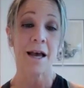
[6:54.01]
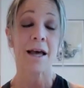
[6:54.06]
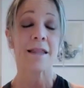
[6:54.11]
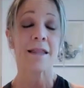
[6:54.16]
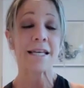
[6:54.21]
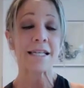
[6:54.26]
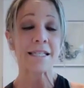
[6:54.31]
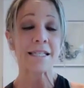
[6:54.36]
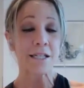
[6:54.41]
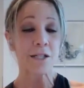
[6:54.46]

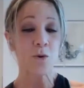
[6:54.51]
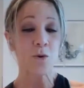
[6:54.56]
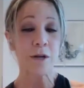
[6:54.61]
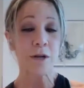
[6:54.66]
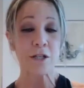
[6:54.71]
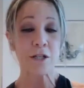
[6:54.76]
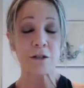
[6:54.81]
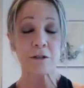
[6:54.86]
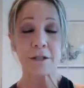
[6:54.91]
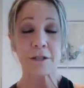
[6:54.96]
This is
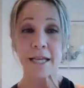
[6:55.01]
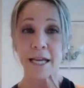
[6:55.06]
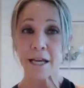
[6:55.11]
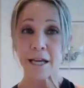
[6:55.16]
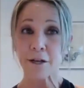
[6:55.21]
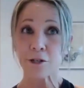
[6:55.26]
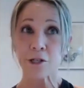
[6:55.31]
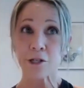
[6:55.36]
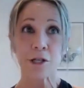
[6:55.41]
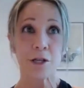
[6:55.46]
going to
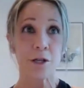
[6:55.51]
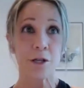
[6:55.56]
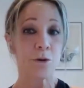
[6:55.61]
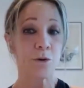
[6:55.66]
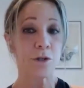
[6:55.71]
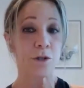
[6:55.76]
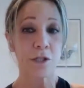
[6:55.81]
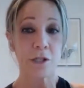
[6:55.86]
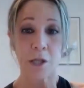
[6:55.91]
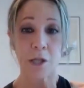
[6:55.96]
lead
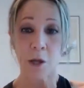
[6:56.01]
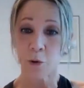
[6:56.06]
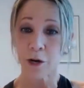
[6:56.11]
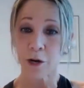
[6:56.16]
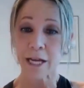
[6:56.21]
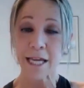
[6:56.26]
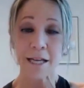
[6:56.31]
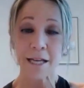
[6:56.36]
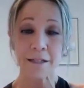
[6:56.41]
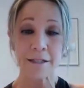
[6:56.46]
to slower
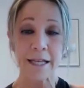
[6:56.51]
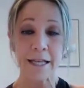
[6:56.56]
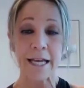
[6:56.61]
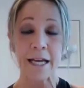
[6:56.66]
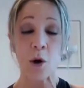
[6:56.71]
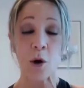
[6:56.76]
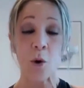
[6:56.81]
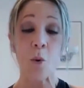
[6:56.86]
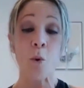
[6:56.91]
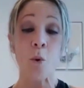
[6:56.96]

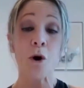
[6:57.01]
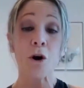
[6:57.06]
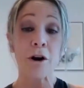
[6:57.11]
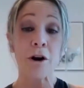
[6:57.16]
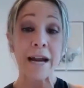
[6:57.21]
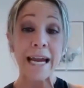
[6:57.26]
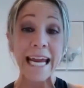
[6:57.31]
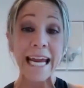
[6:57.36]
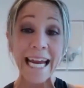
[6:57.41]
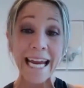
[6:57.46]
healing
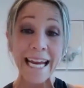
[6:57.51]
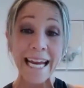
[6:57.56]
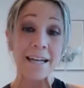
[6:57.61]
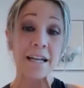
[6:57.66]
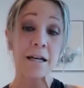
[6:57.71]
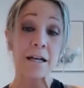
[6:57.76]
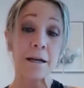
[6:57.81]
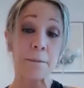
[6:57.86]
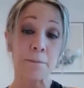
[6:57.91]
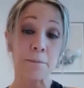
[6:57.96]
or
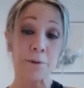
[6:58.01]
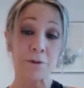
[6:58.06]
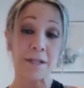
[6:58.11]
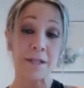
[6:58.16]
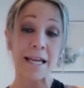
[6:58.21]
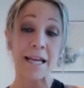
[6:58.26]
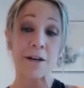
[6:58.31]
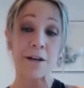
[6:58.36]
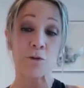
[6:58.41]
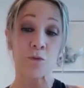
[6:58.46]

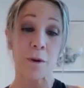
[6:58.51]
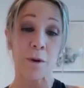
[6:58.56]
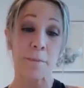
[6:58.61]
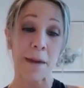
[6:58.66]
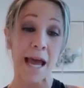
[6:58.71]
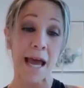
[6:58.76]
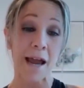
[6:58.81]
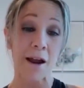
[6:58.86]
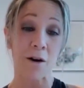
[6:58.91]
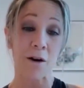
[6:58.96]
incomplete
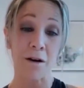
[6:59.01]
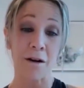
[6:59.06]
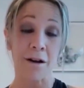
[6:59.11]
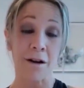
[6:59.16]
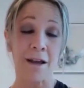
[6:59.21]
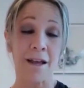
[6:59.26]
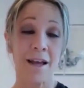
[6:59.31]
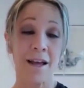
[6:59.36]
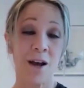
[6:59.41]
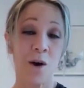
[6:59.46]
repair,
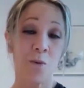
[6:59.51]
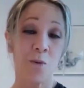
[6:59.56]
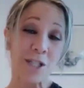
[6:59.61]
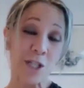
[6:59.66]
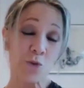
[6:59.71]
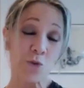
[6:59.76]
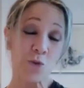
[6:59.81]
which